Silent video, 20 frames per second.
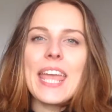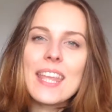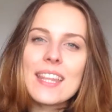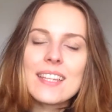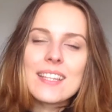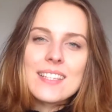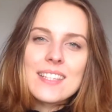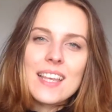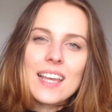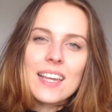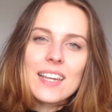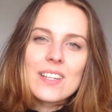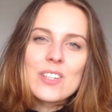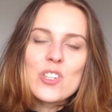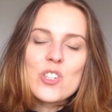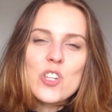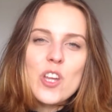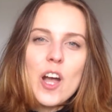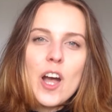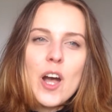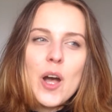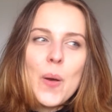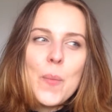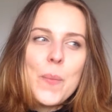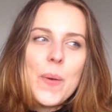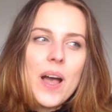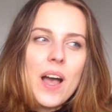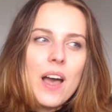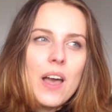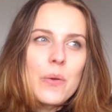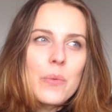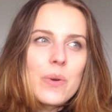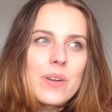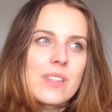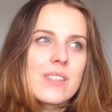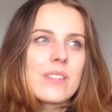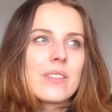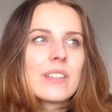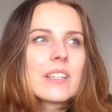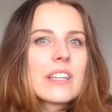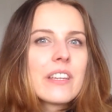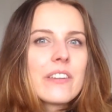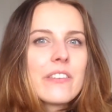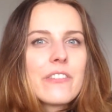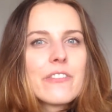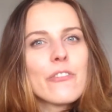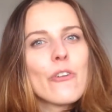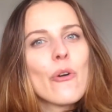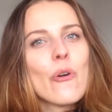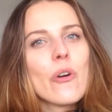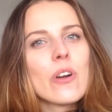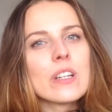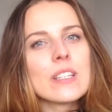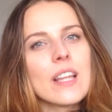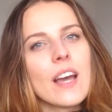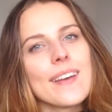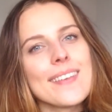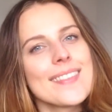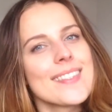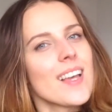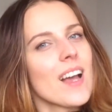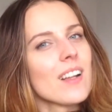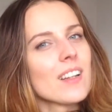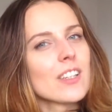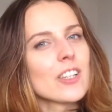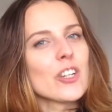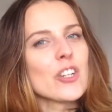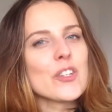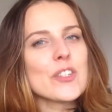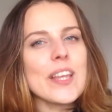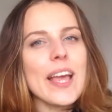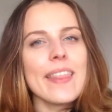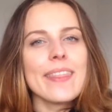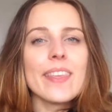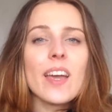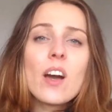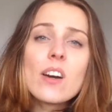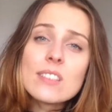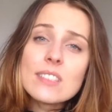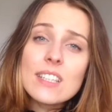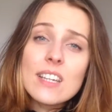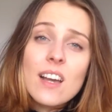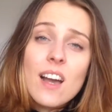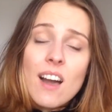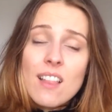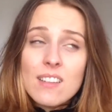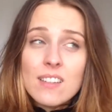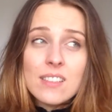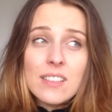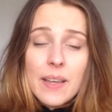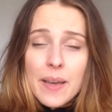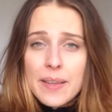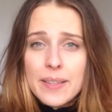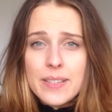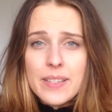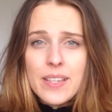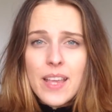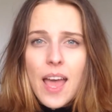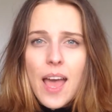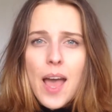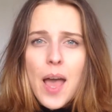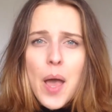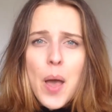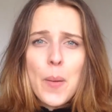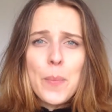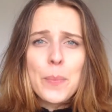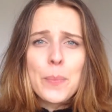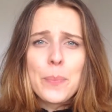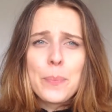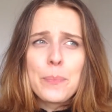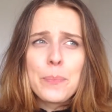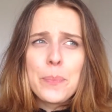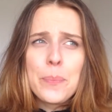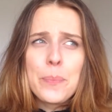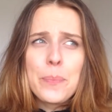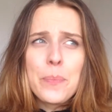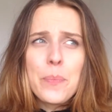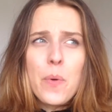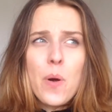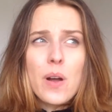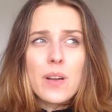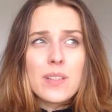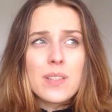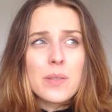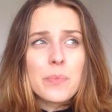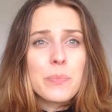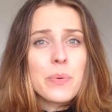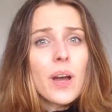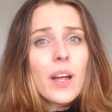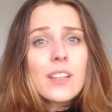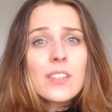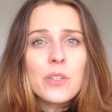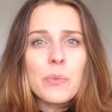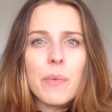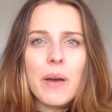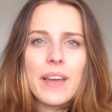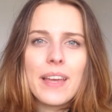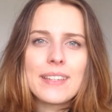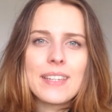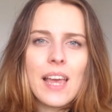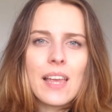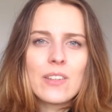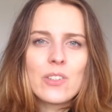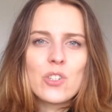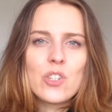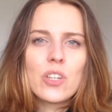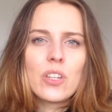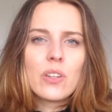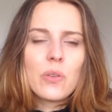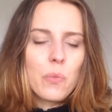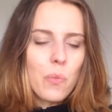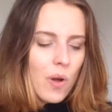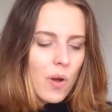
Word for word: In the second shop, I was looking for nice colors, and the only color that uh, was brought to my attention